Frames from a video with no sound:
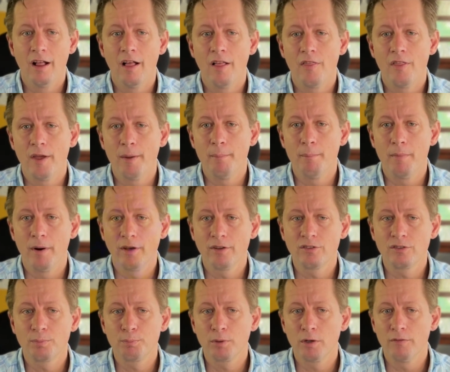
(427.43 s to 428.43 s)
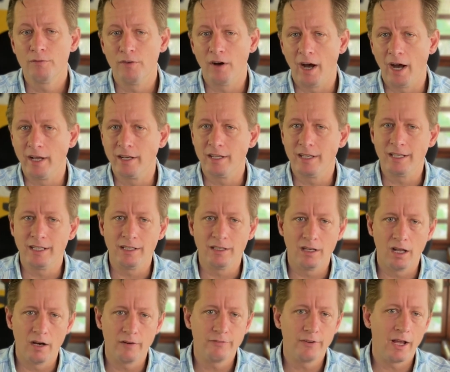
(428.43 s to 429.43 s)
They must provide
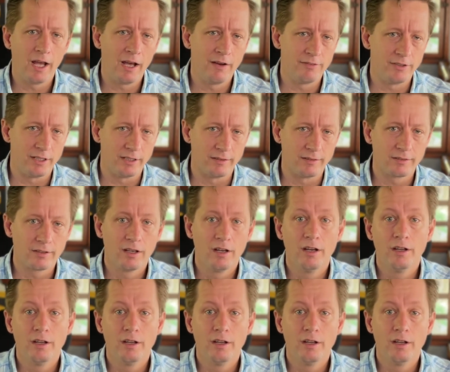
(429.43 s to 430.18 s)
enough evidence